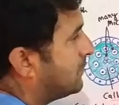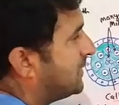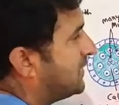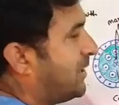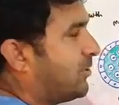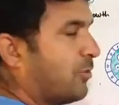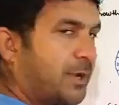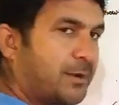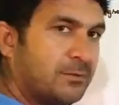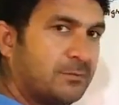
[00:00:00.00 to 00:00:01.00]

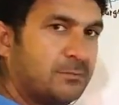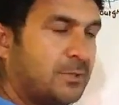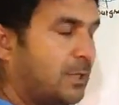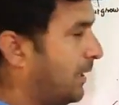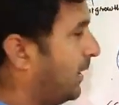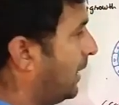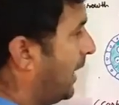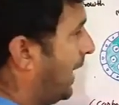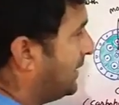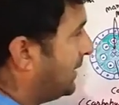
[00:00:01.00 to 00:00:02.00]
tetroid,
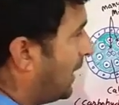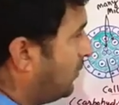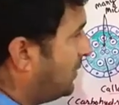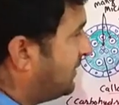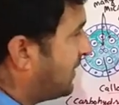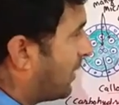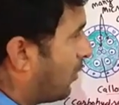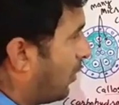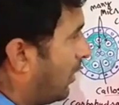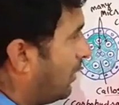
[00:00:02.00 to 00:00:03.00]
and now these are
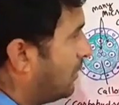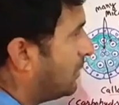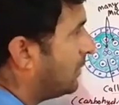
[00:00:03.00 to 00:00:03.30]
called